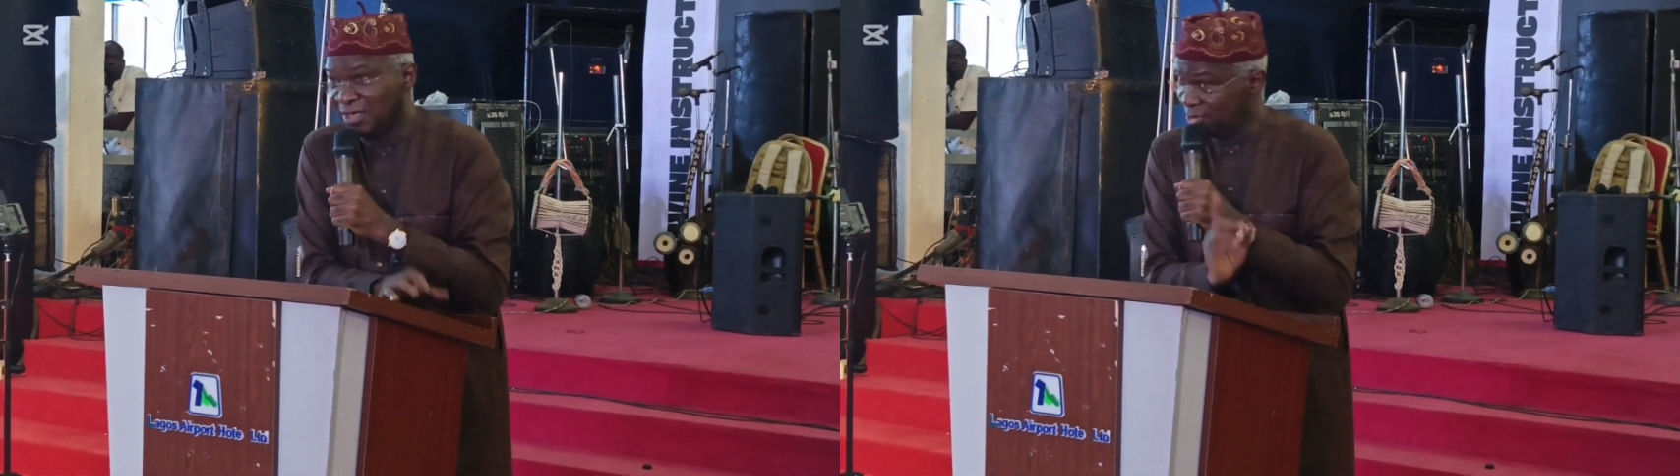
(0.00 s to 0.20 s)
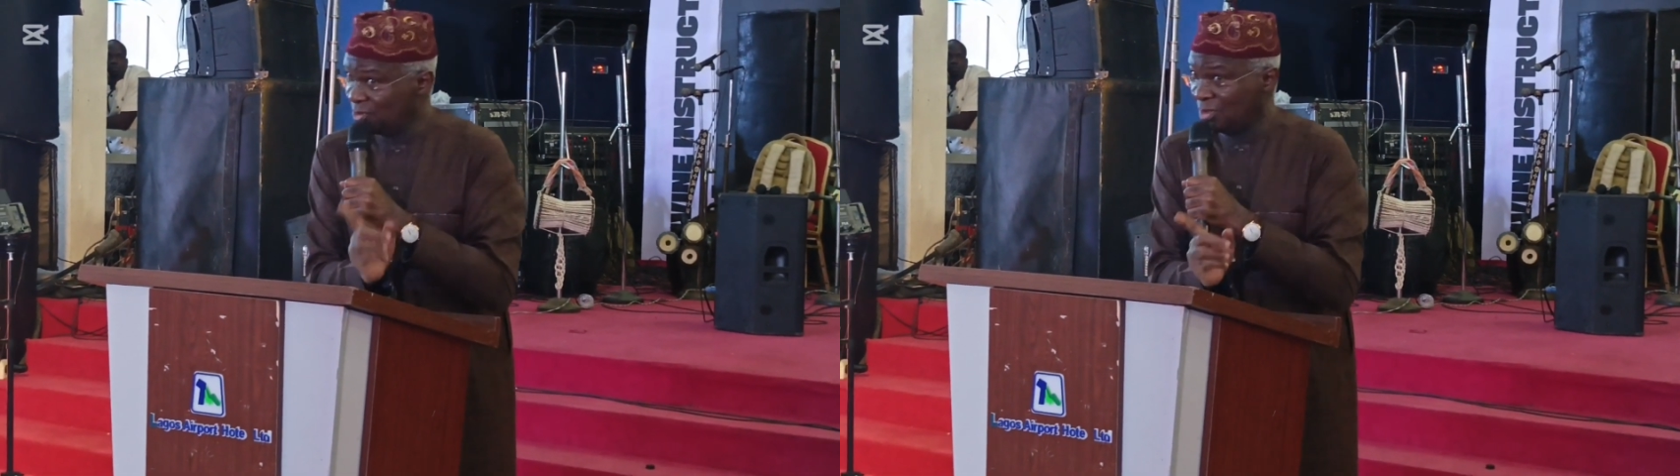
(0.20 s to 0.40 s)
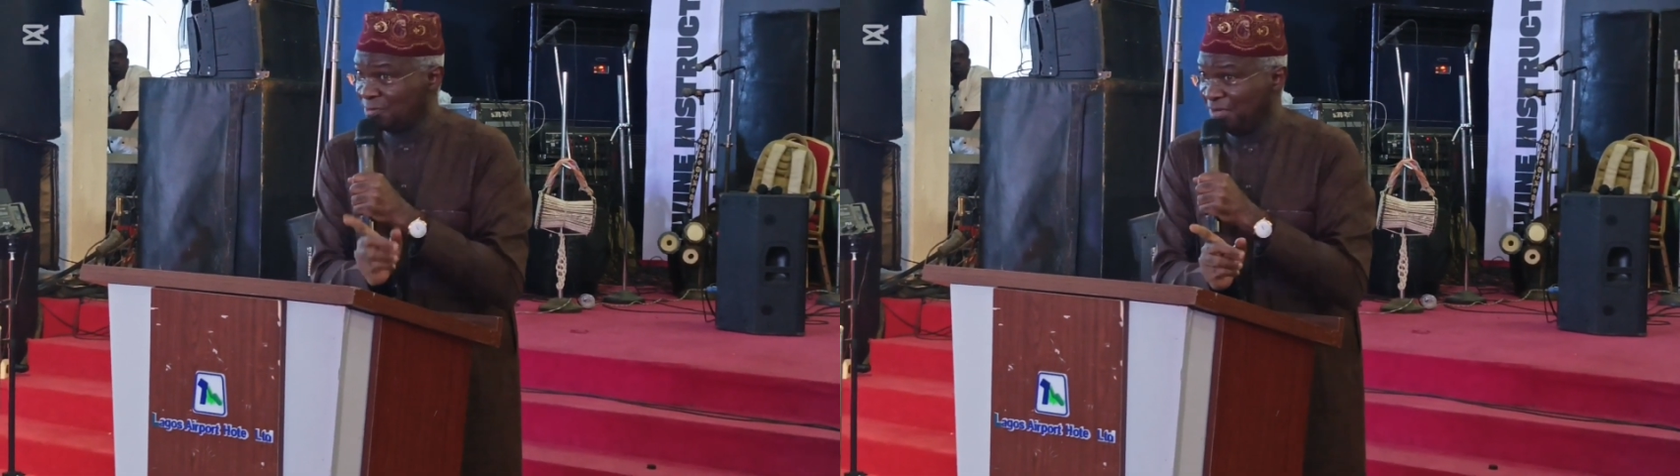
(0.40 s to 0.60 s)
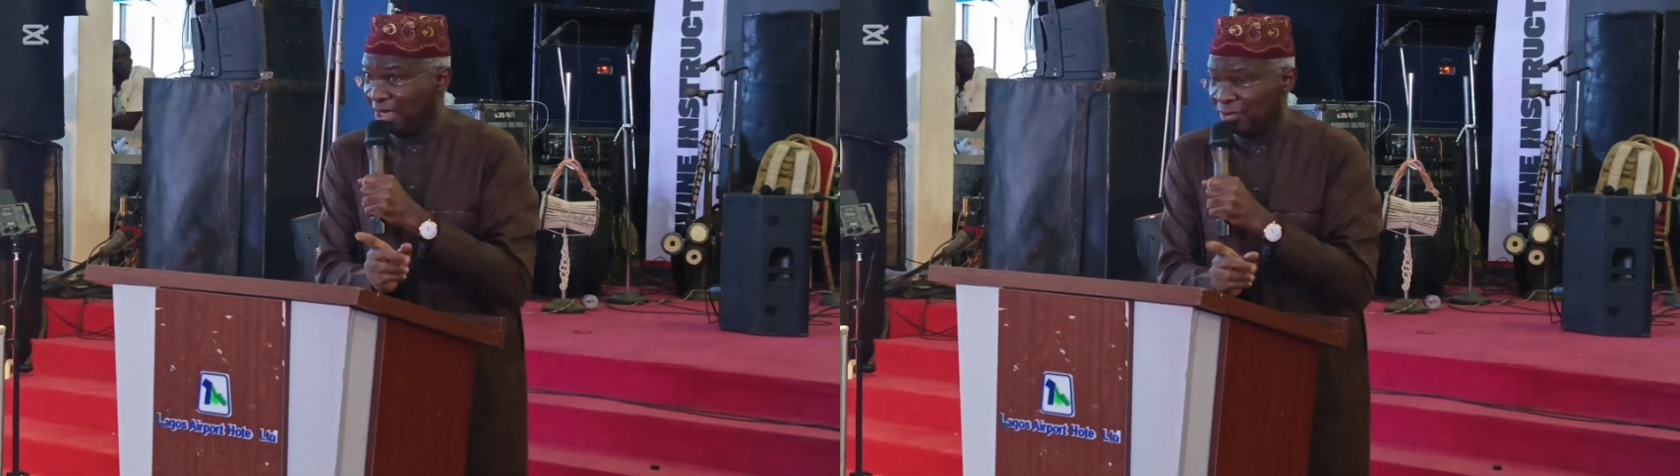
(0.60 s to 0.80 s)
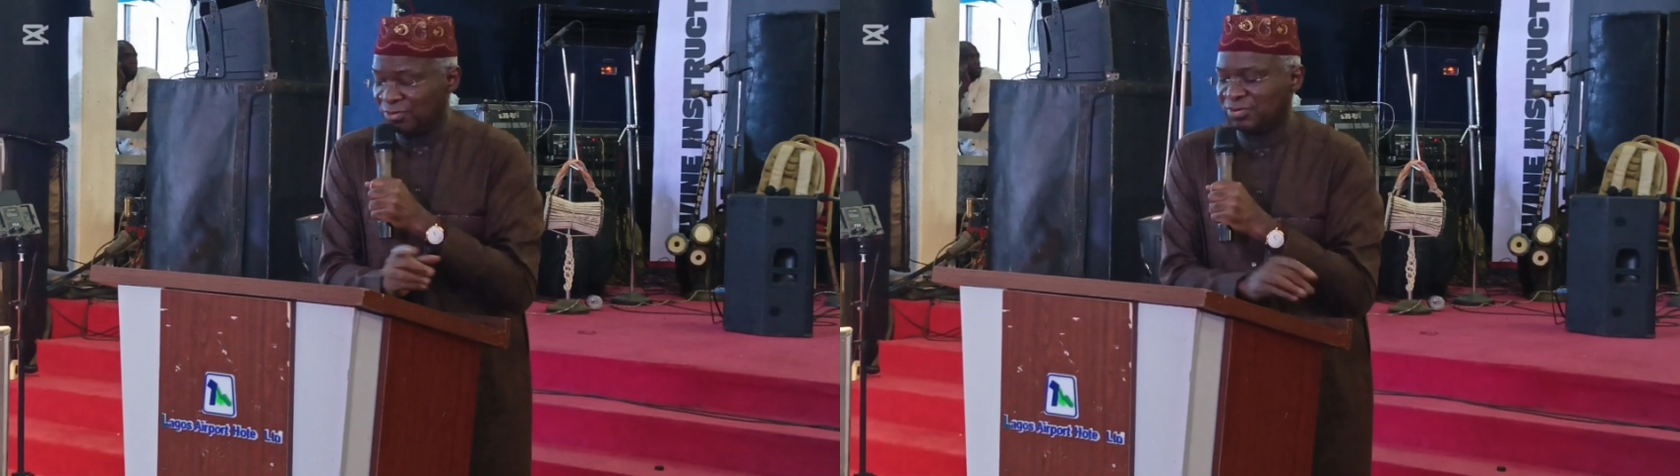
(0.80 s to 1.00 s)
He sought me
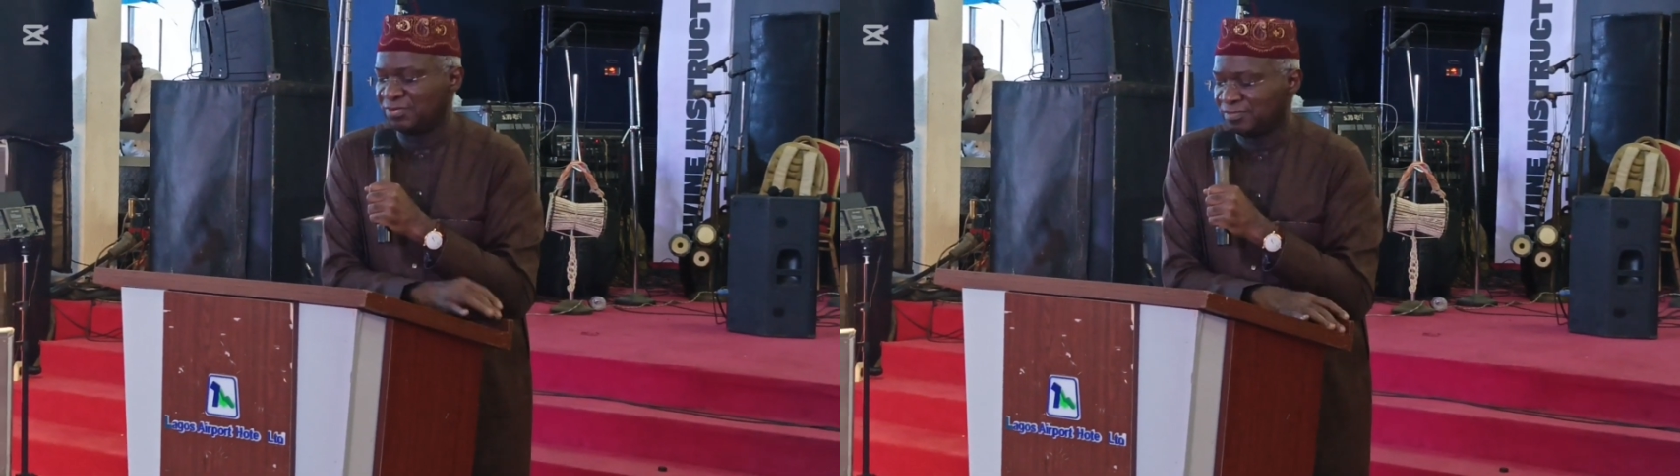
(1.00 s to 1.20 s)
out